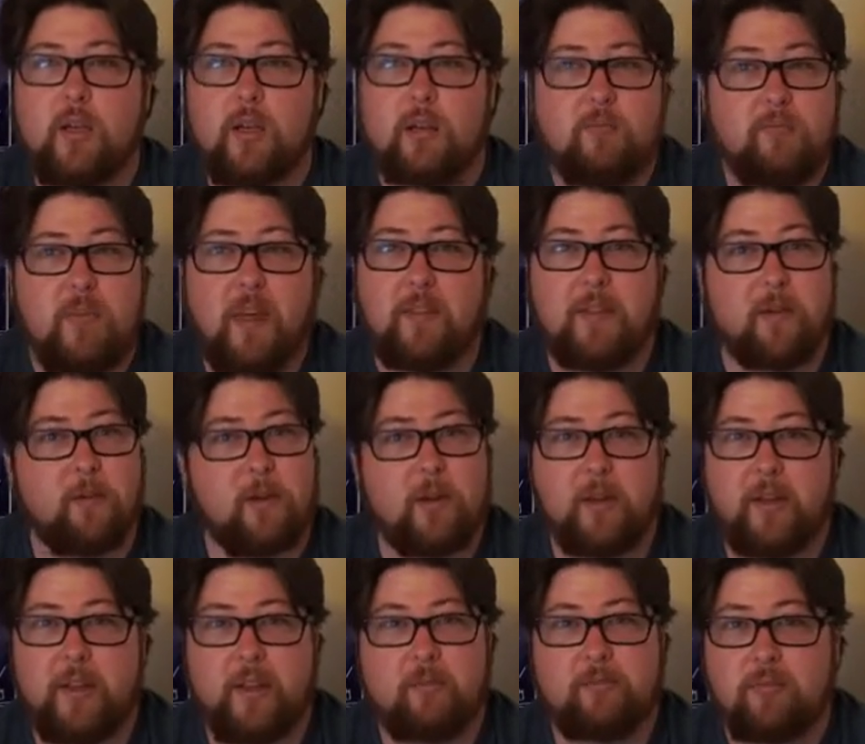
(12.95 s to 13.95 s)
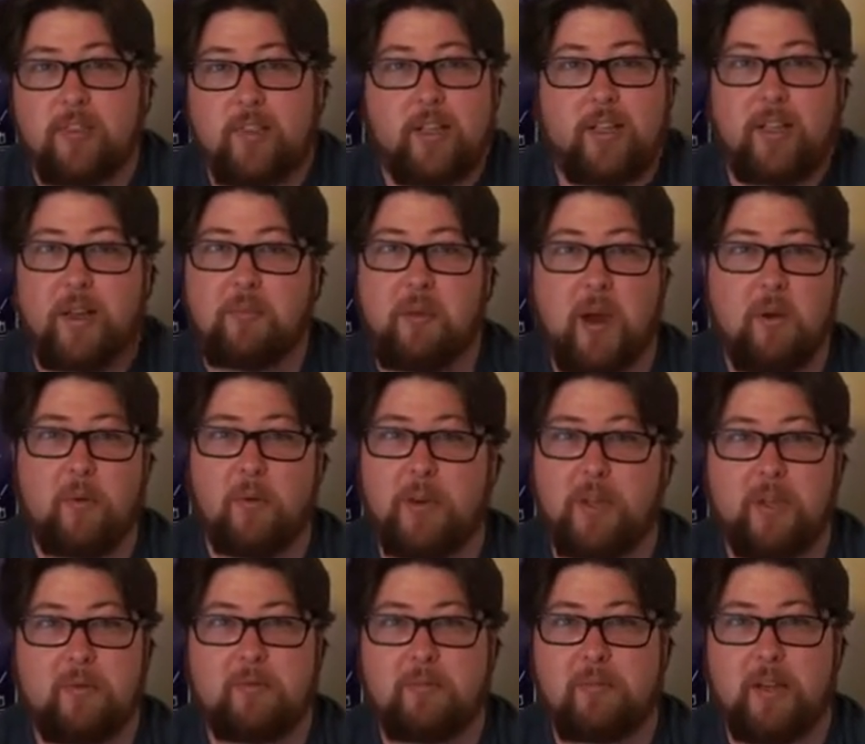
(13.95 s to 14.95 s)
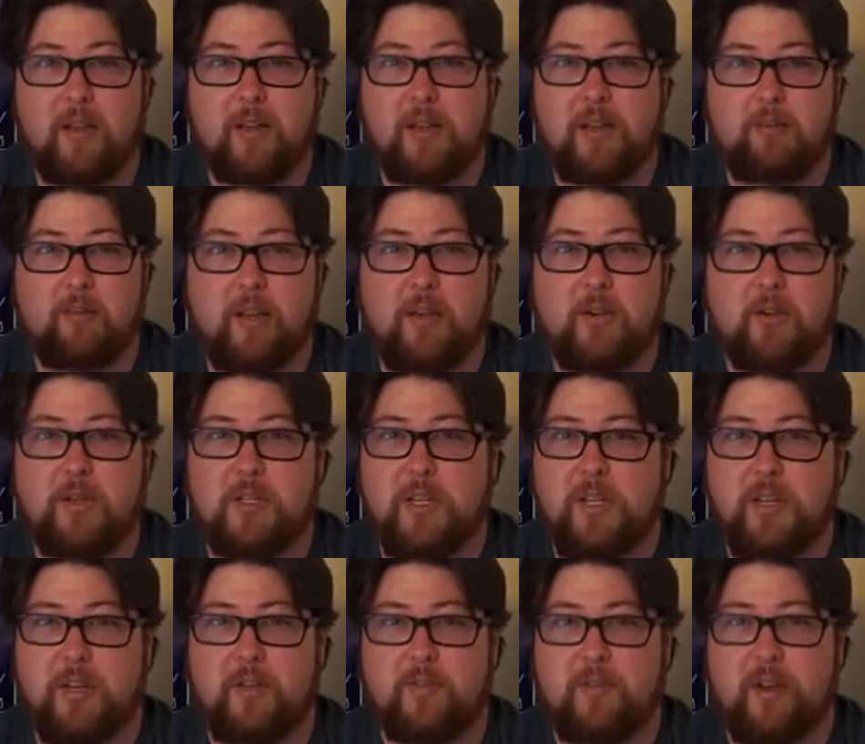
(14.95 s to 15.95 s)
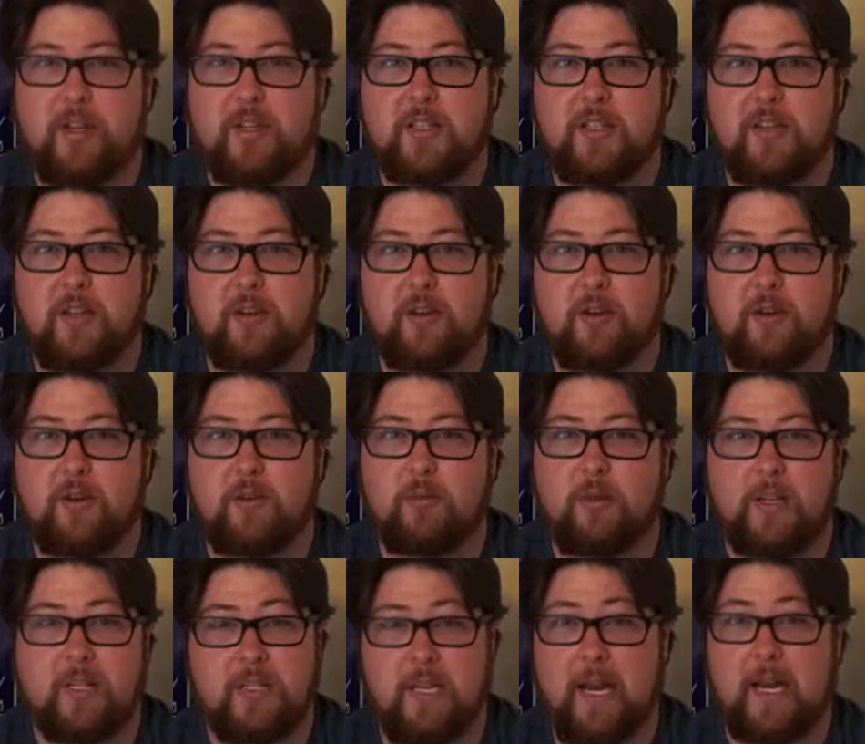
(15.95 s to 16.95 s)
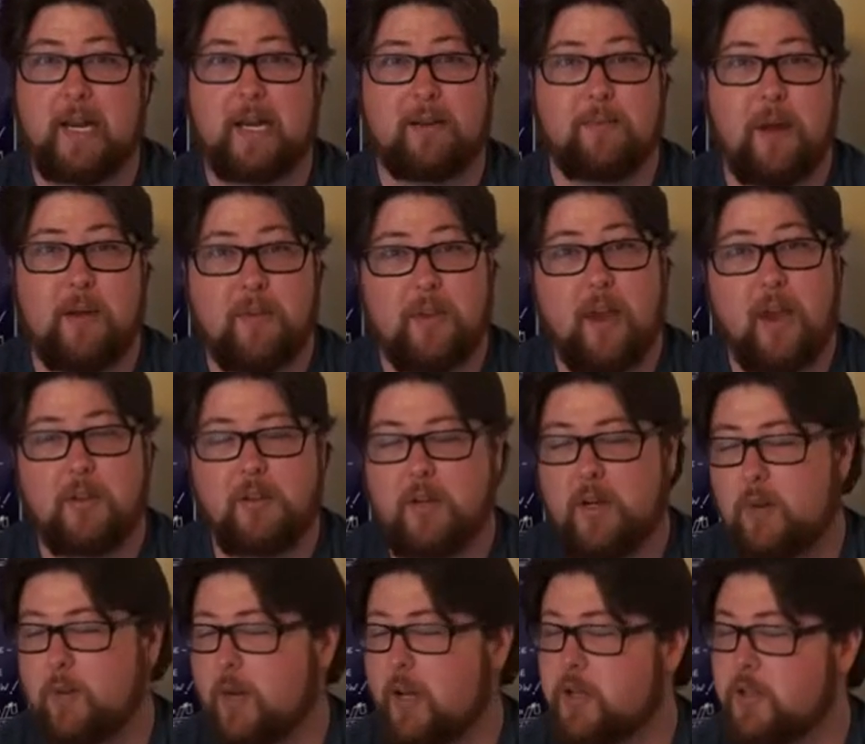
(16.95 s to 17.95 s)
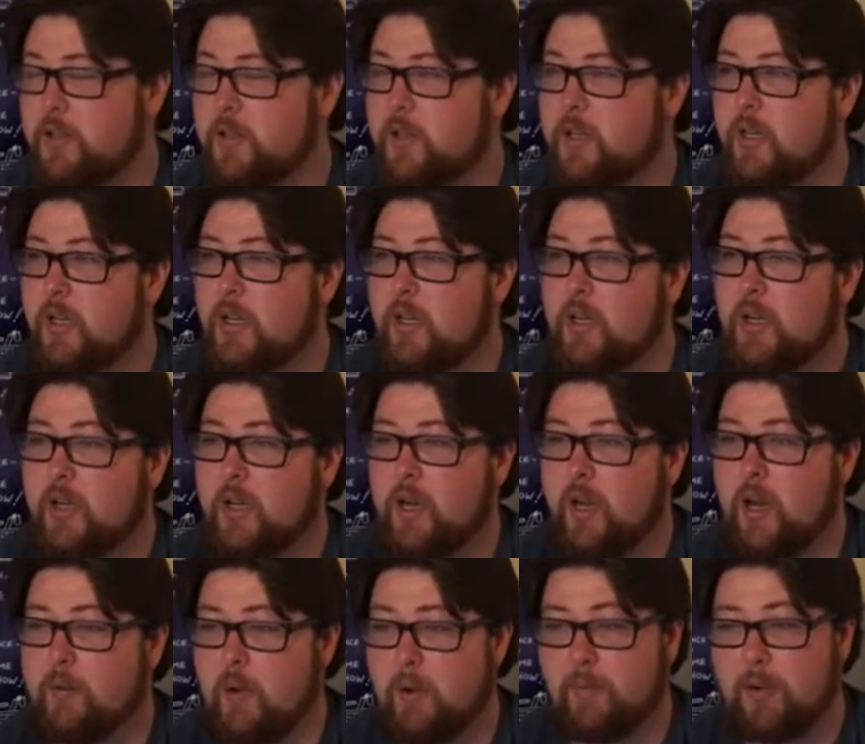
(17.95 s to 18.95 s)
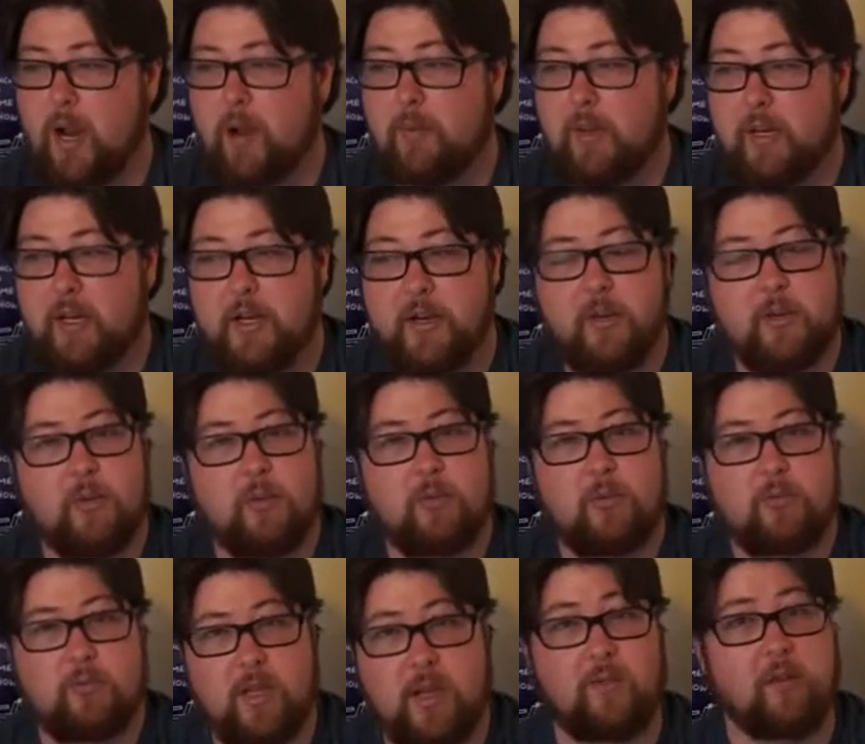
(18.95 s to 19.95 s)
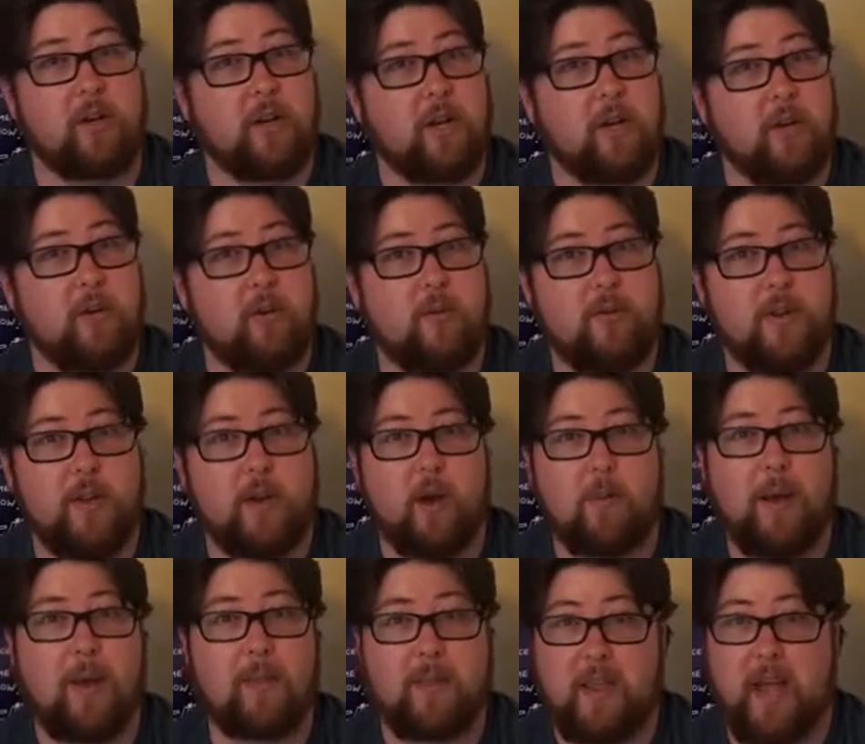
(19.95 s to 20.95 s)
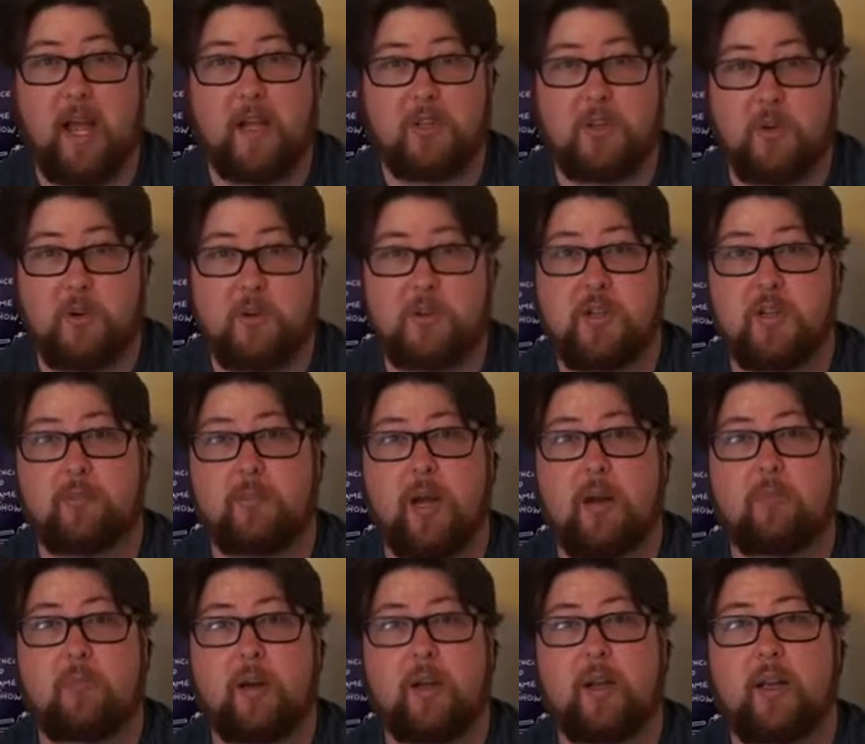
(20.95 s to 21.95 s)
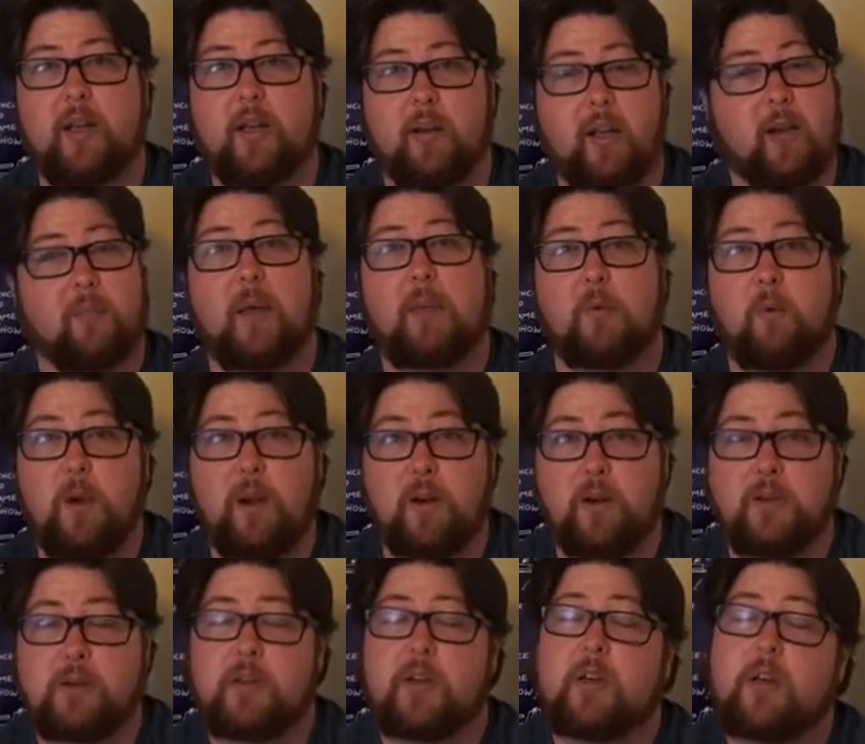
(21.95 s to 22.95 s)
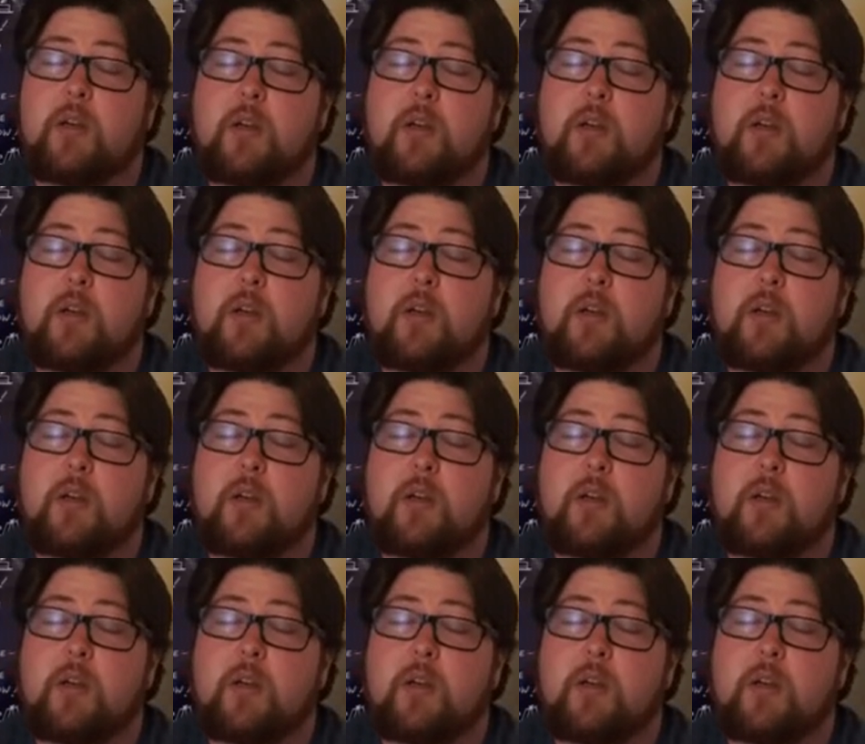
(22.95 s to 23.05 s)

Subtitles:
Nothing really, I'm not really interested, invested, or excited about the Oscar nominations. I'm definitely going to do a video about the Oscars and about my, about the winners,